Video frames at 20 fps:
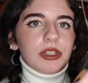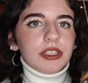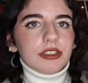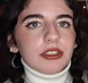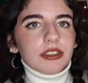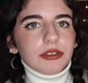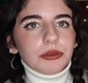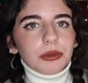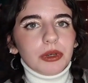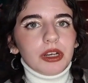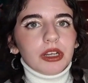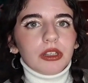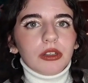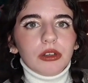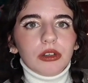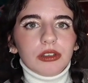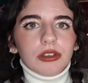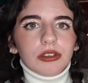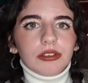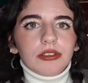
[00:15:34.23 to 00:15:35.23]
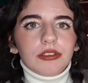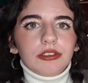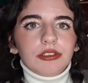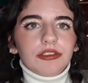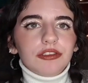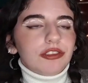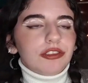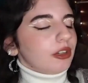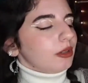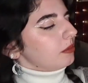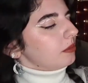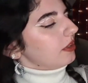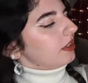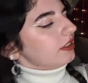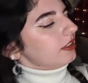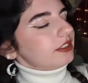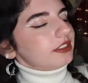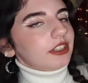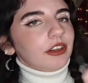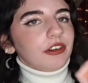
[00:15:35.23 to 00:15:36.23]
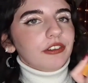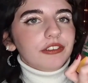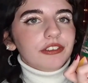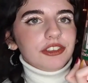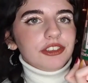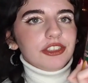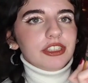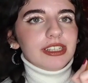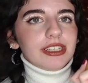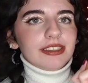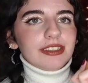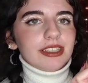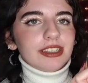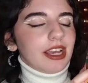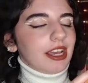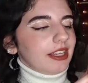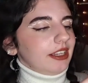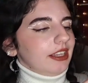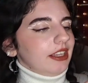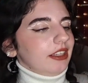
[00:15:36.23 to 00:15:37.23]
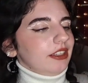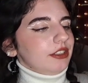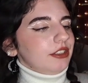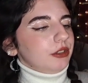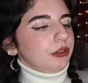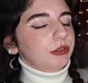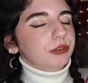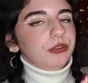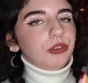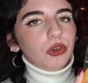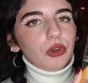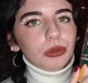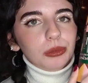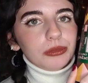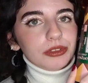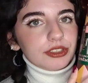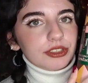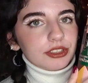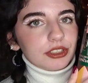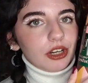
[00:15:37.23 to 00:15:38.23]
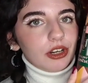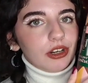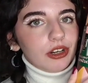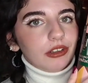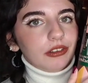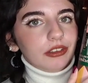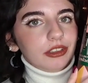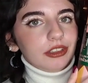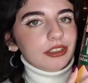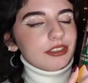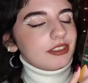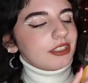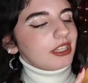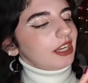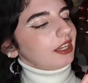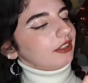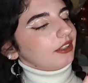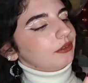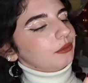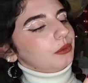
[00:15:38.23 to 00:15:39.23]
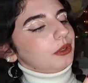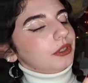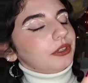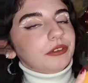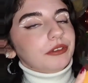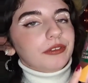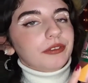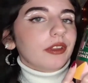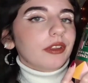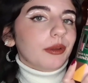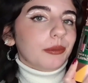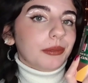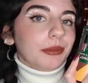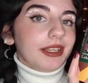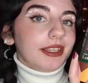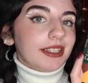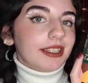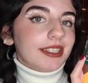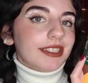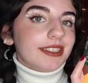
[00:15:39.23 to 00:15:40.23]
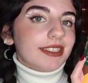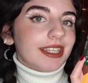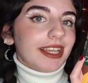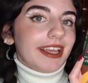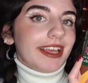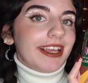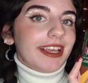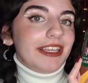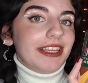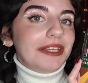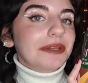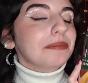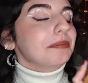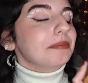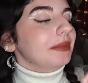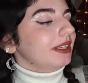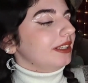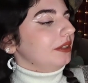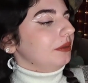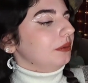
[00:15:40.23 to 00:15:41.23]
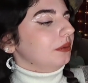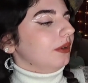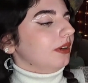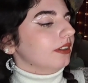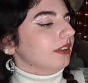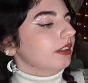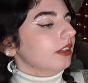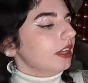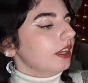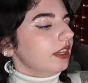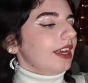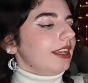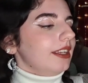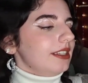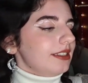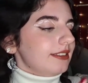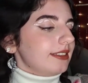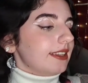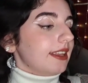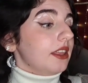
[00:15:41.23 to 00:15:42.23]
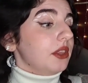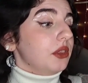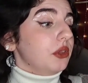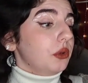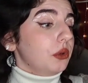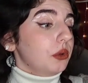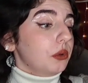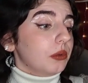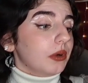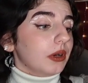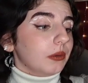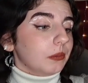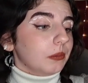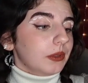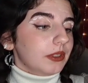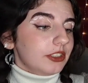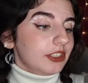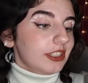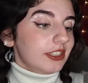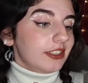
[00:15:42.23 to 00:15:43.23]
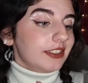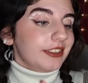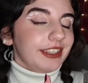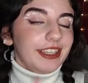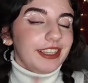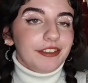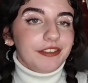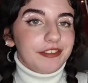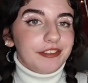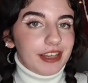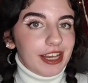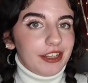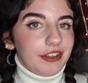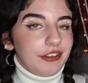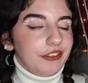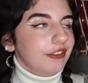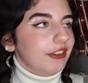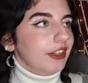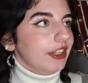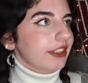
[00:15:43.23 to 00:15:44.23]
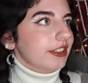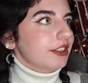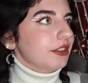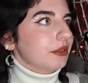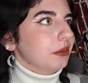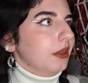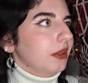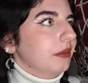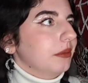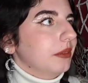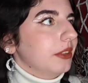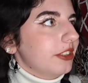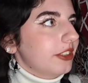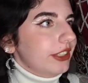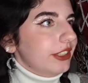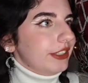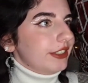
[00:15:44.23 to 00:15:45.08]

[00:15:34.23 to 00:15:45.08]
this is what I got from Selfridges, and it is 4 mascaras, and one of them is a mini one, and it's their new one, which is the Fanfest one, which